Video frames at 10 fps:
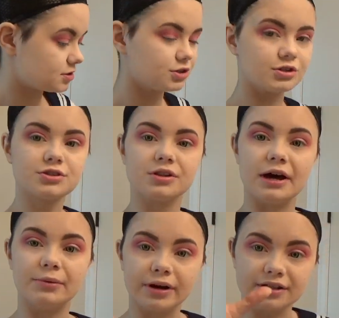just
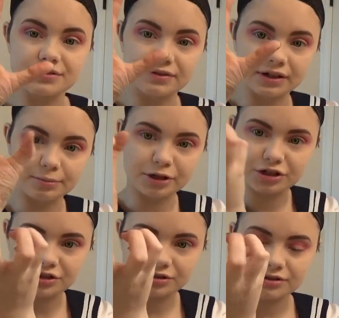that way it's very
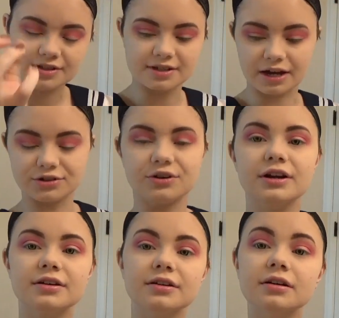much
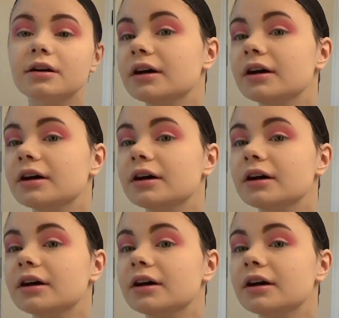saturated.